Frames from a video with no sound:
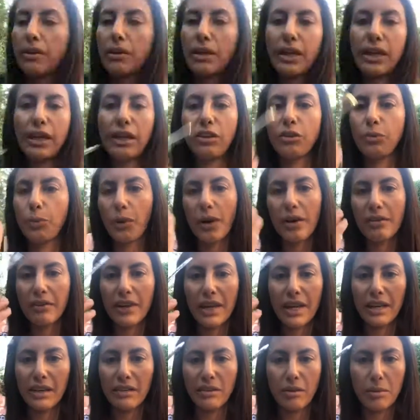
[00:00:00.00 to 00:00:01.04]
It is worth
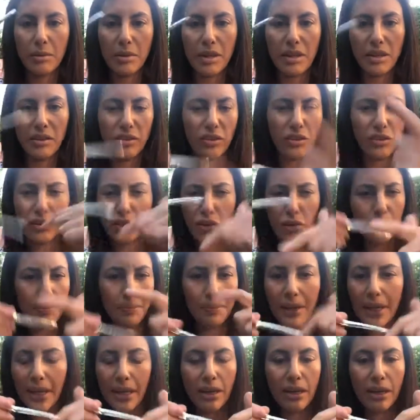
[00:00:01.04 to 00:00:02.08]
getting some of these because you
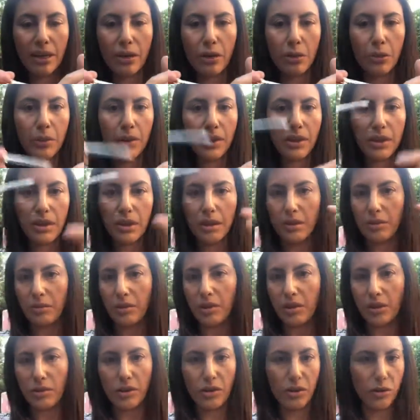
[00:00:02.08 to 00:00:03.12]
can pin curl with them,
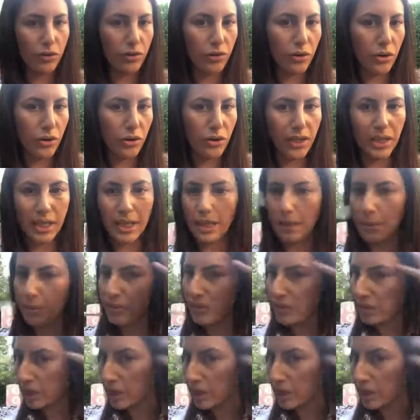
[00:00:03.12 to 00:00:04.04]
you can use roller clips.